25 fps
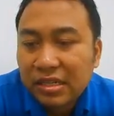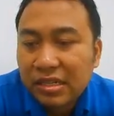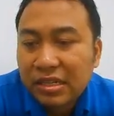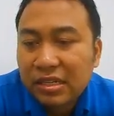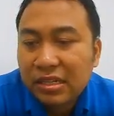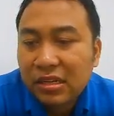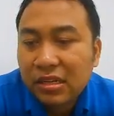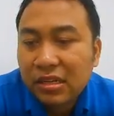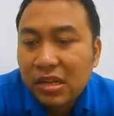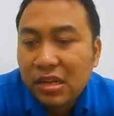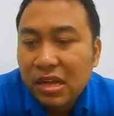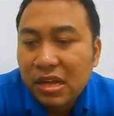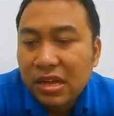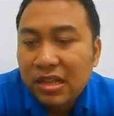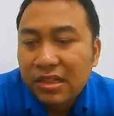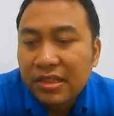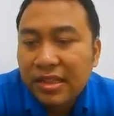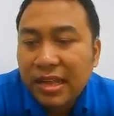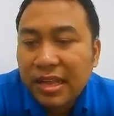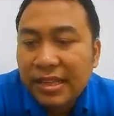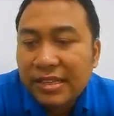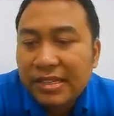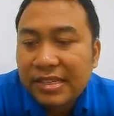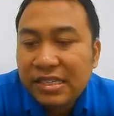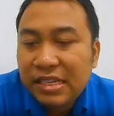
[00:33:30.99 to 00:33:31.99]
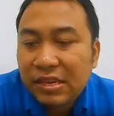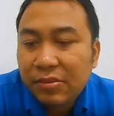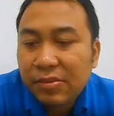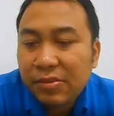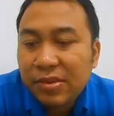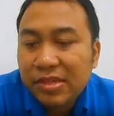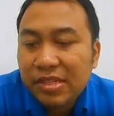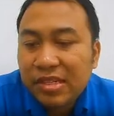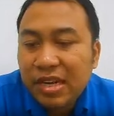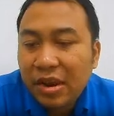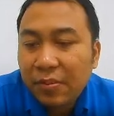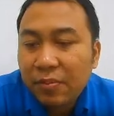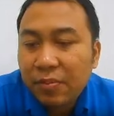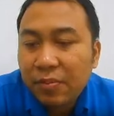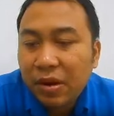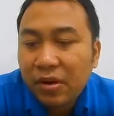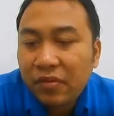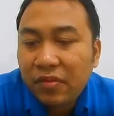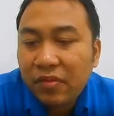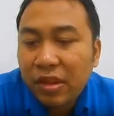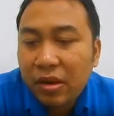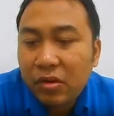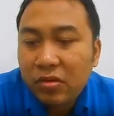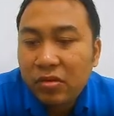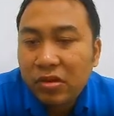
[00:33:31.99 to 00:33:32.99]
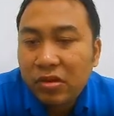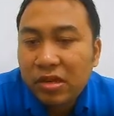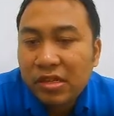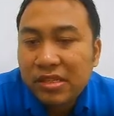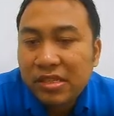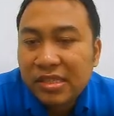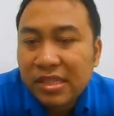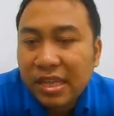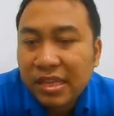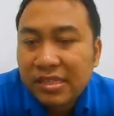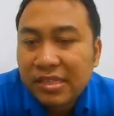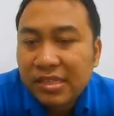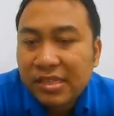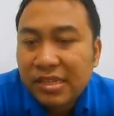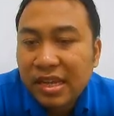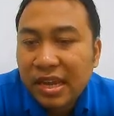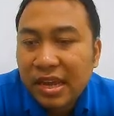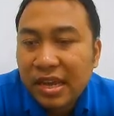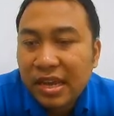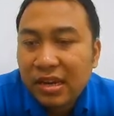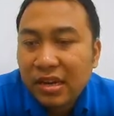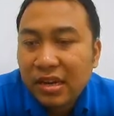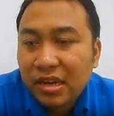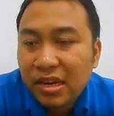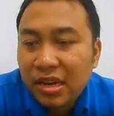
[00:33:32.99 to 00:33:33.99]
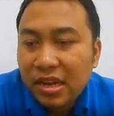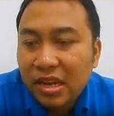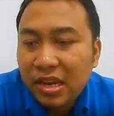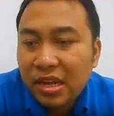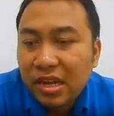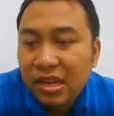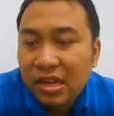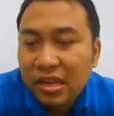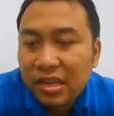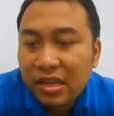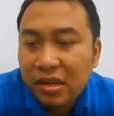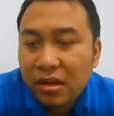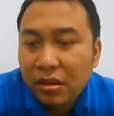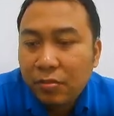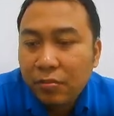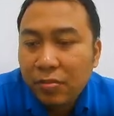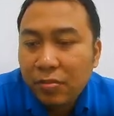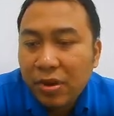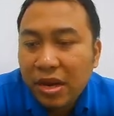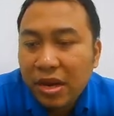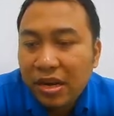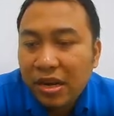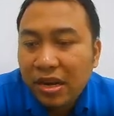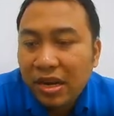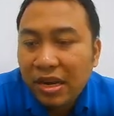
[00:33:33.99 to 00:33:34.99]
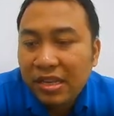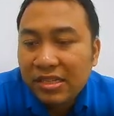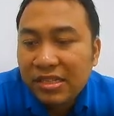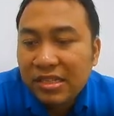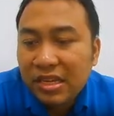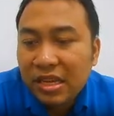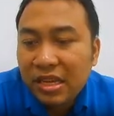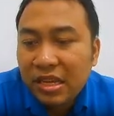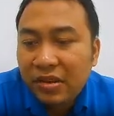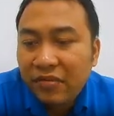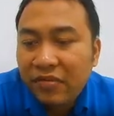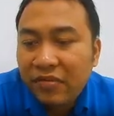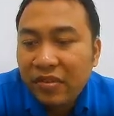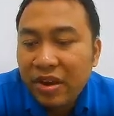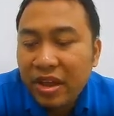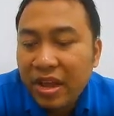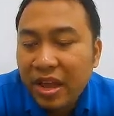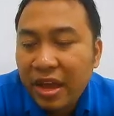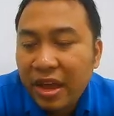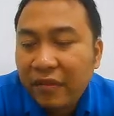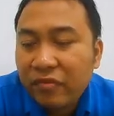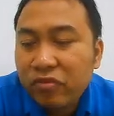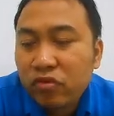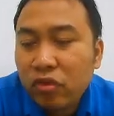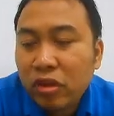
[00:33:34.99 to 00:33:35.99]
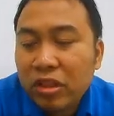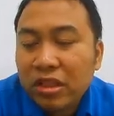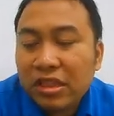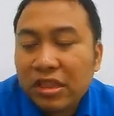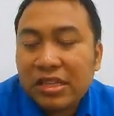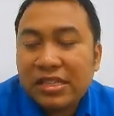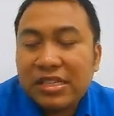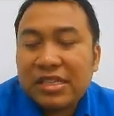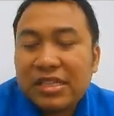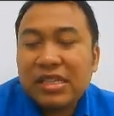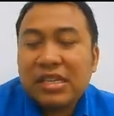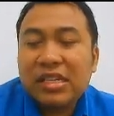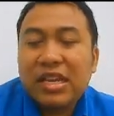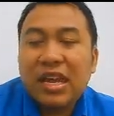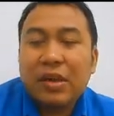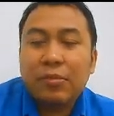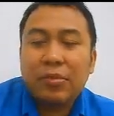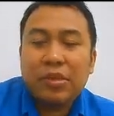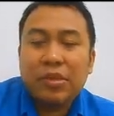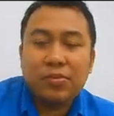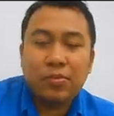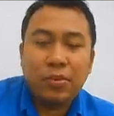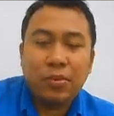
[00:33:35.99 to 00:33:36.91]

Yeah, 10C means that par value is 10 cent. Yeah, but let's say if they have 20C, that means